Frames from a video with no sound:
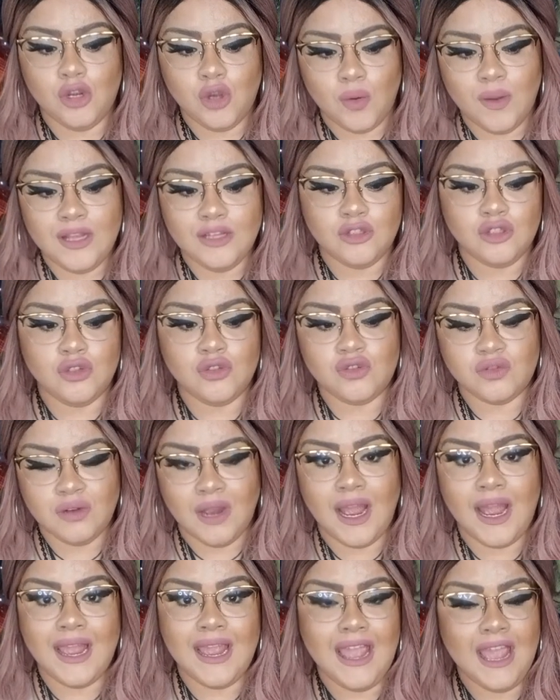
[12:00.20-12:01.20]
going to
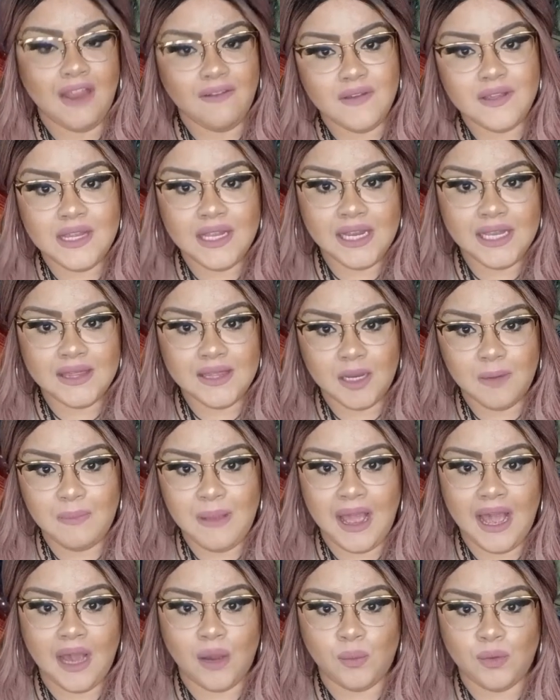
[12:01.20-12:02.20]
try everything in their
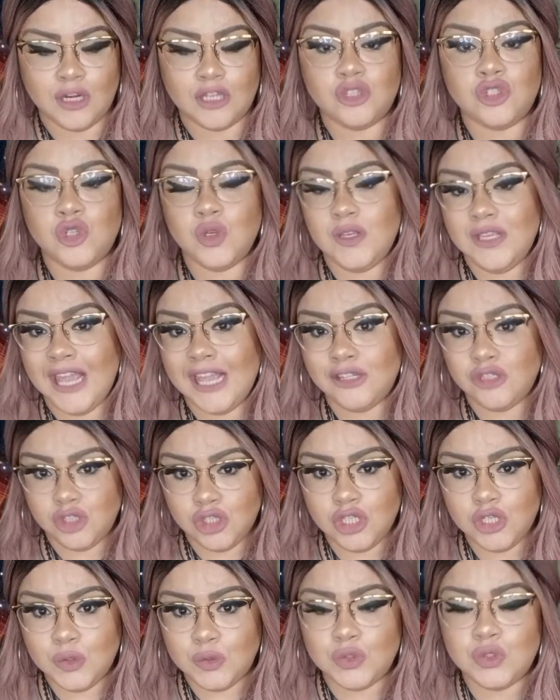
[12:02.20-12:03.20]
power to get
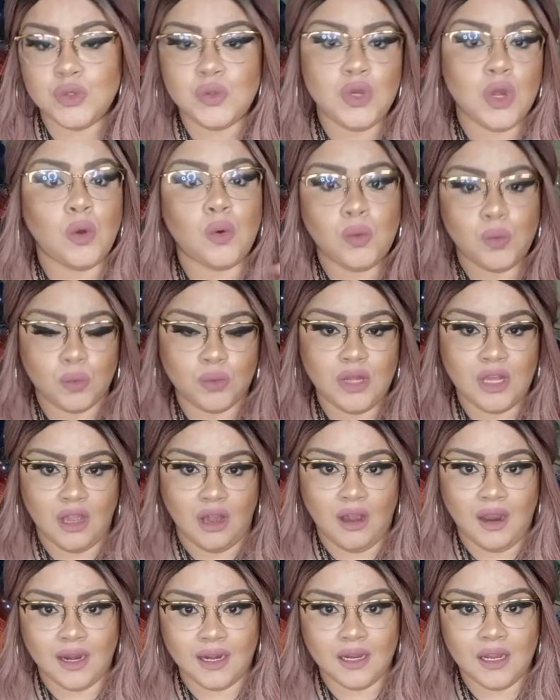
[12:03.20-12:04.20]
you to know who they
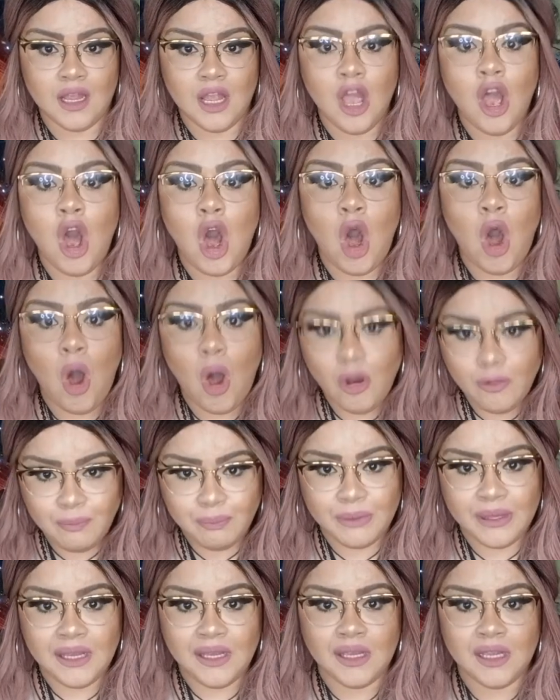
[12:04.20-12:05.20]
are,
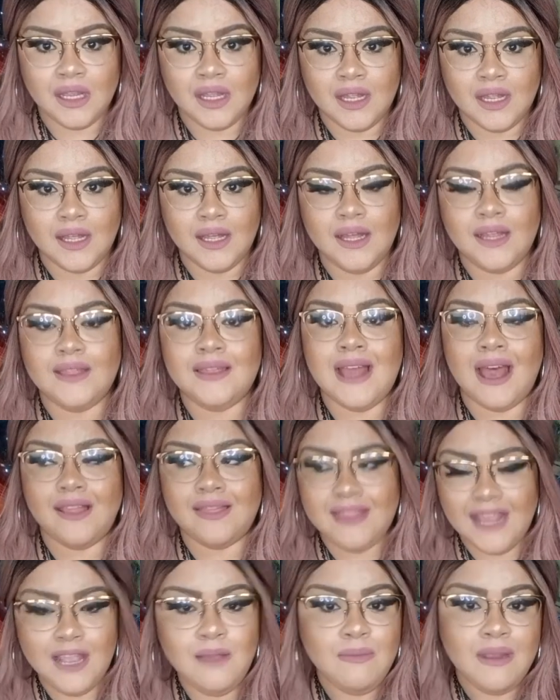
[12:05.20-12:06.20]
hoping that
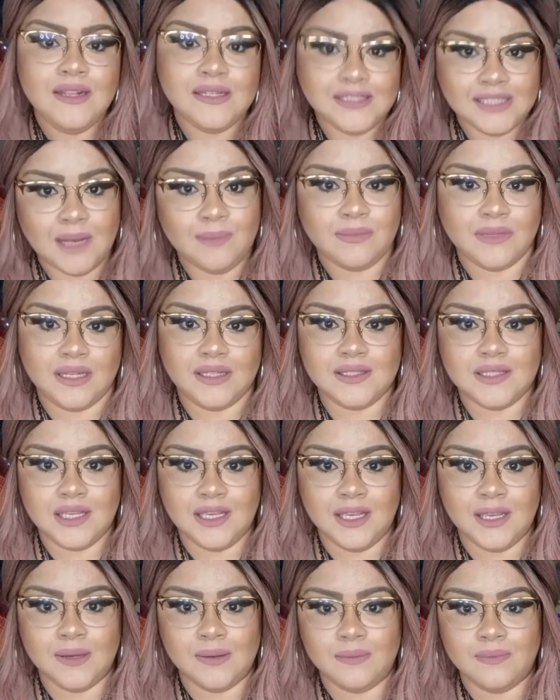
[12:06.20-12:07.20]
they mean something to
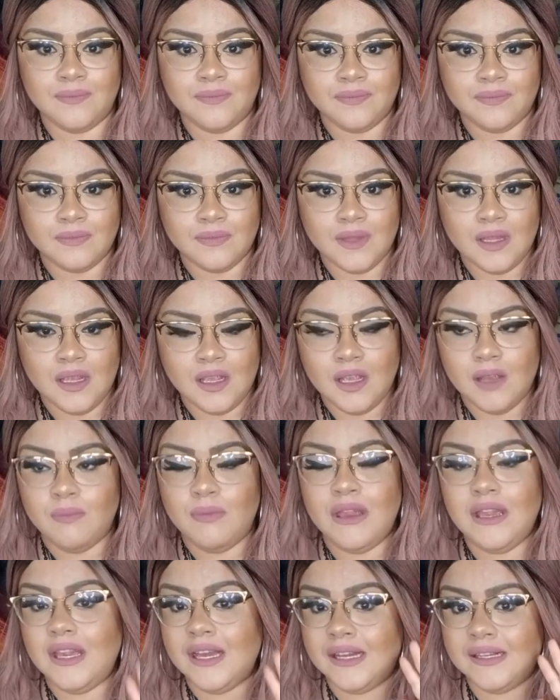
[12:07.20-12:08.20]
you.
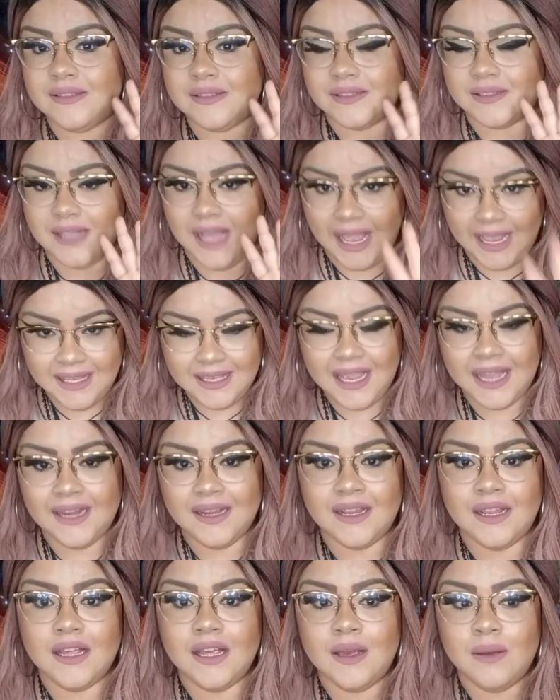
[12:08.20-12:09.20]
Because
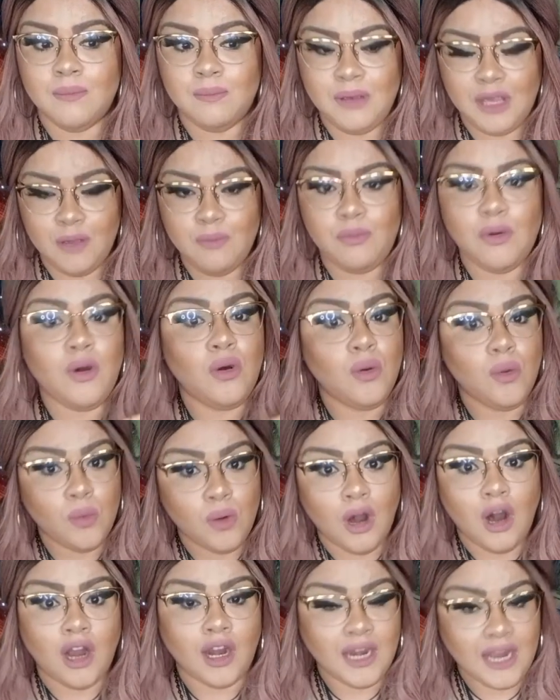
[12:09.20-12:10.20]
again, people who
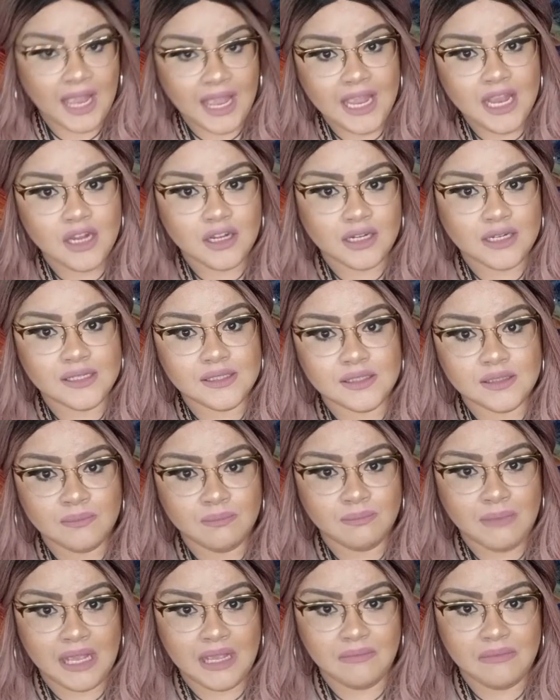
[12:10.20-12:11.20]
are haters,
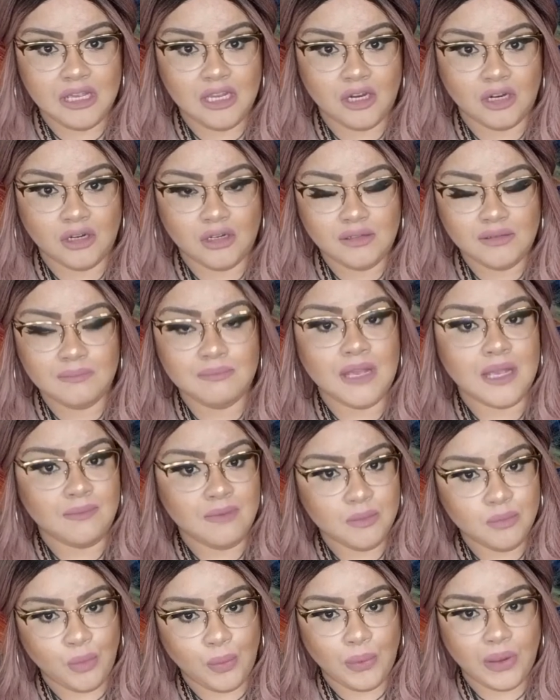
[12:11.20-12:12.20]
baby girl, baby
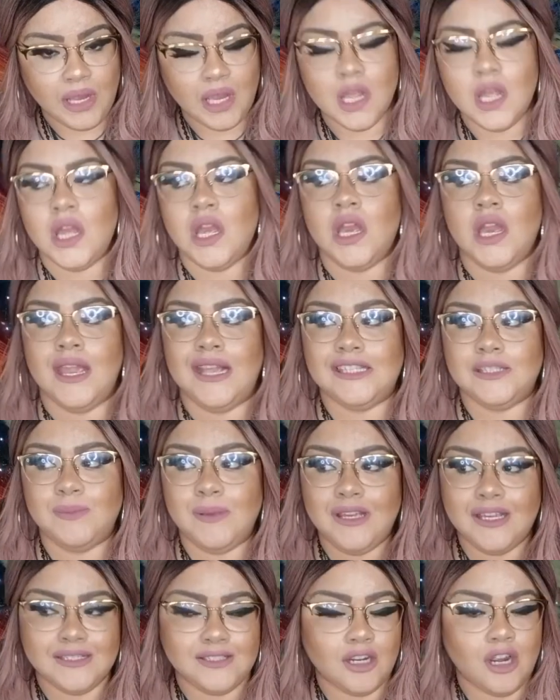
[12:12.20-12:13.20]
boy, is
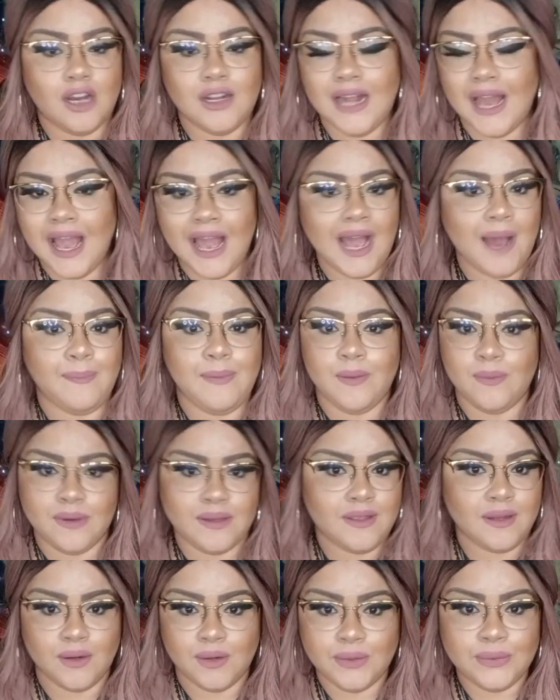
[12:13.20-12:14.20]
because they're unhappy with
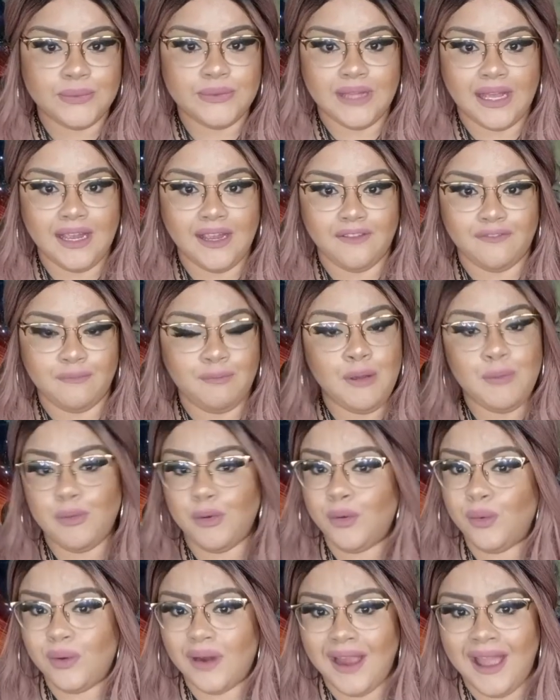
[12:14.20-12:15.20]
their own life. People
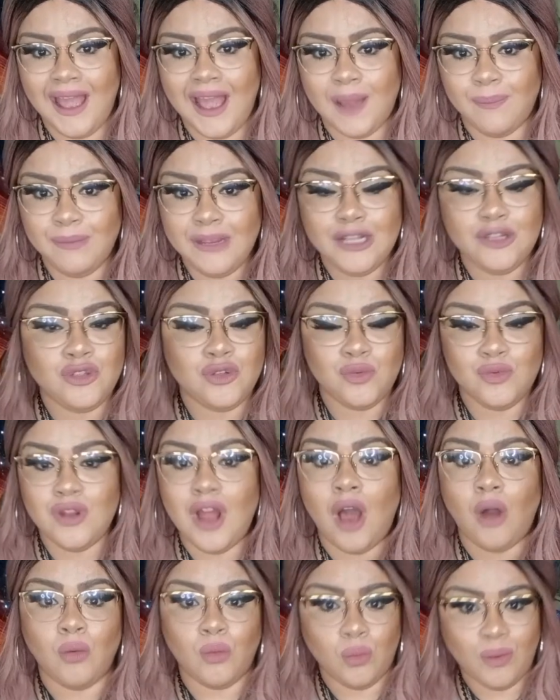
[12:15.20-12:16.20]
who are happy do
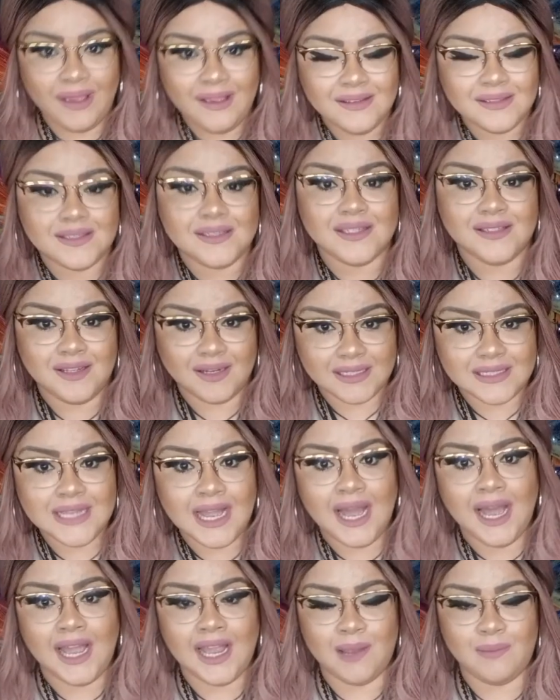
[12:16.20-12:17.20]
not waste their
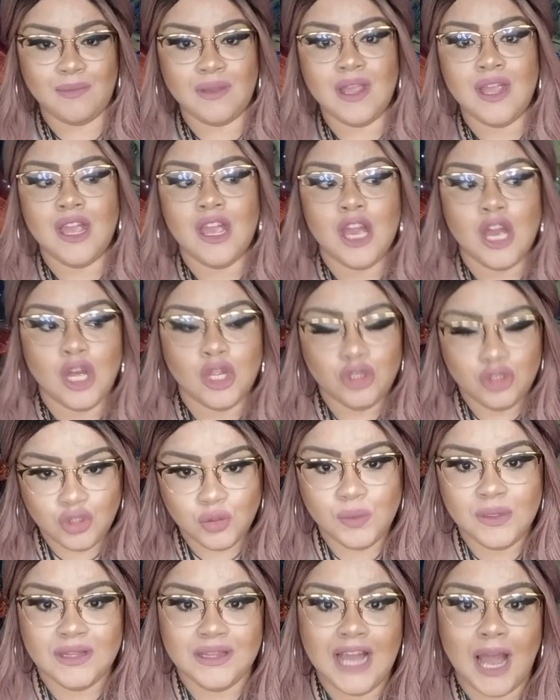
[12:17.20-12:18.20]
time
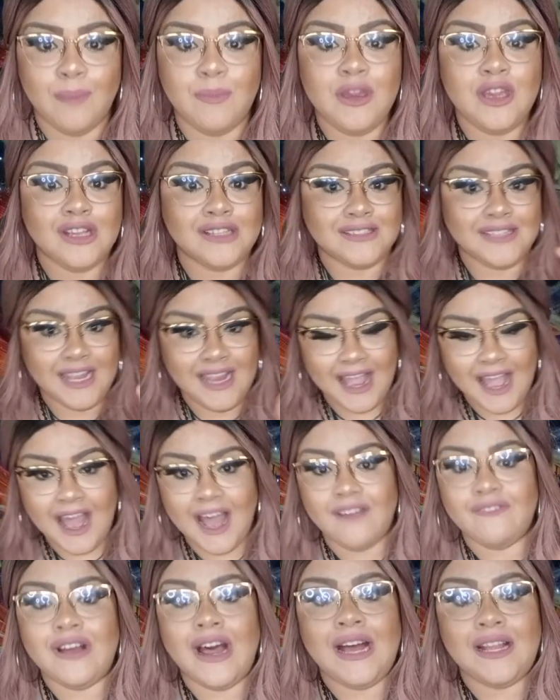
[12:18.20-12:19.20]
doing that because they
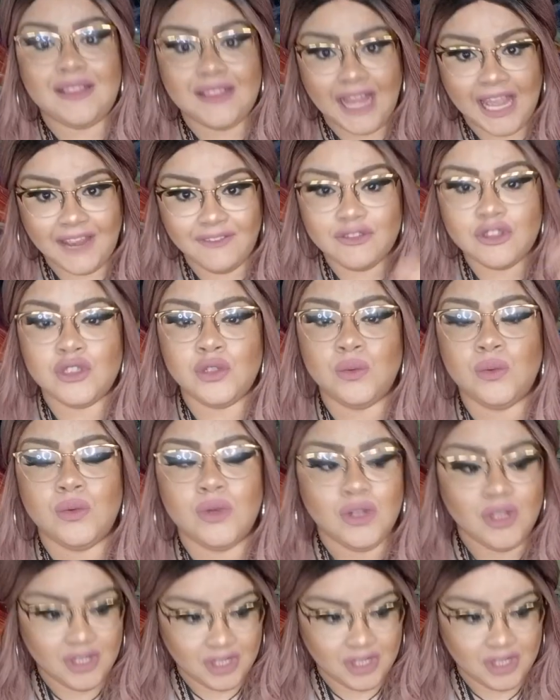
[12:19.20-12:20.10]
have a life to